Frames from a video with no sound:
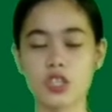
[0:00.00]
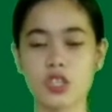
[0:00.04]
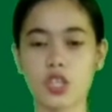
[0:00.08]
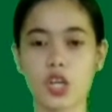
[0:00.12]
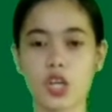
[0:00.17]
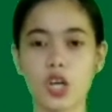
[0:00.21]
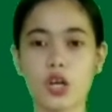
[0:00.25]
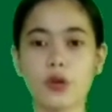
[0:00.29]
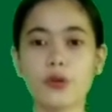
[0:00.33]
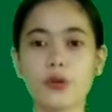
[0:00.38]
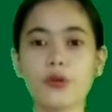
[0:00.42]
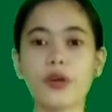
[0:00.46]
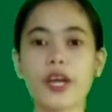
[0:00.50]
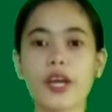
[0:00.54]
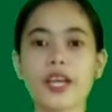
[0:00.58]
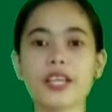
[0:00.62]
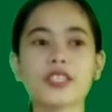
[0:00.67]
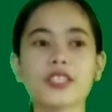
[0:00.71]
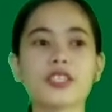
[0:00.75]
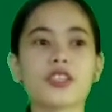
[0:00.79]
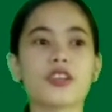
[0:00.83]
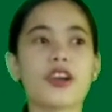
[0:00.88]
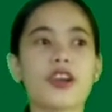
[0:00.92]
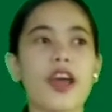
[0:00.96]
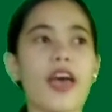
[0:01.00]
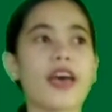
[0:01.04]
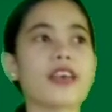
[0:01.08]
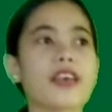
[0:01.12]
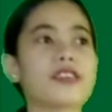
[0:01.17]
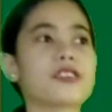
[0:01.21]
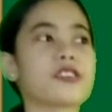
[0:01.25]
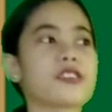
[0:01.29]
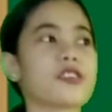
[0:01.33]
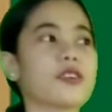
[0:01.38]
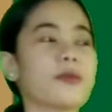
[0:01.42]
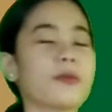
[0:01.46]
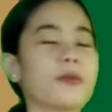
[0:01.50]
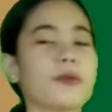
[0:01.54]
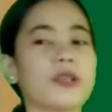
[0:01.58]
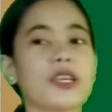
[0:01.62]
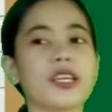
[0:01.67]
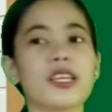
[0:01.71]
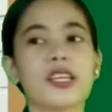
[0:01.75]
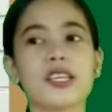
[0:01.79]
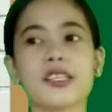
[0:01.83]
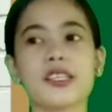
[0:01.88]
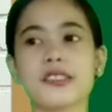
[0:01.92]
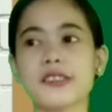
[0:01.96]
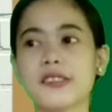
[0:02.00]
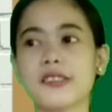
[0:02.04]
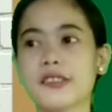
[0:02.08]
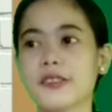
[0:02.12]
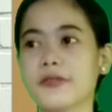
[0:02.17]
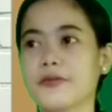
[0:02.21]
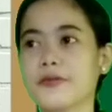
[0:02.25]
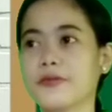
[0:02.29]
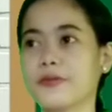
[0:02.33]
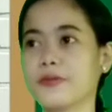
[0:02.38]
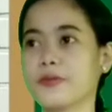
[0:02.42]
So raise your answer, please.